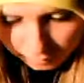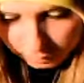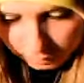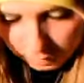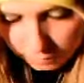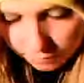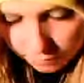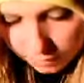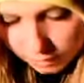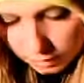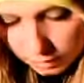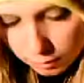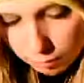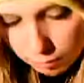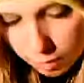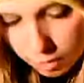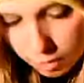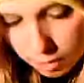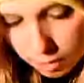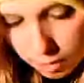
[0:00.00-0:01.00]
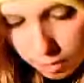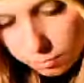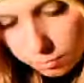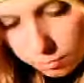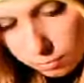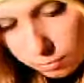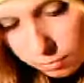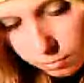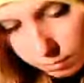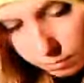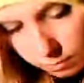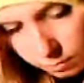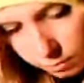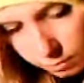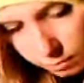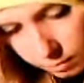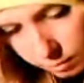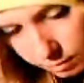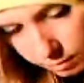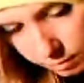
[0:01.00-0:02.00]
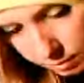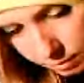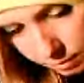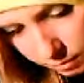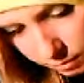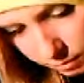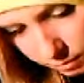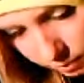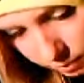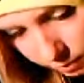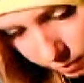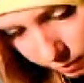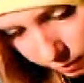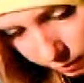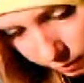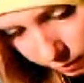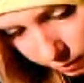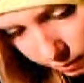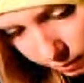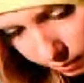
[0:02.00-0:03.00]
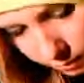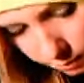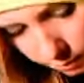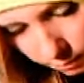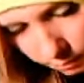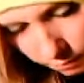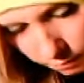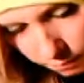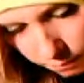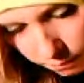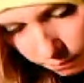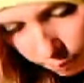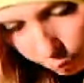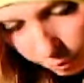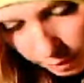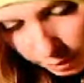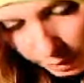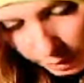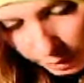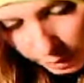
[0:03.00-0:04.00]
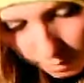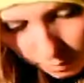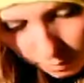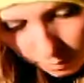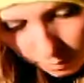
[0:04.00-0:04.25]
even as possible. Then fold that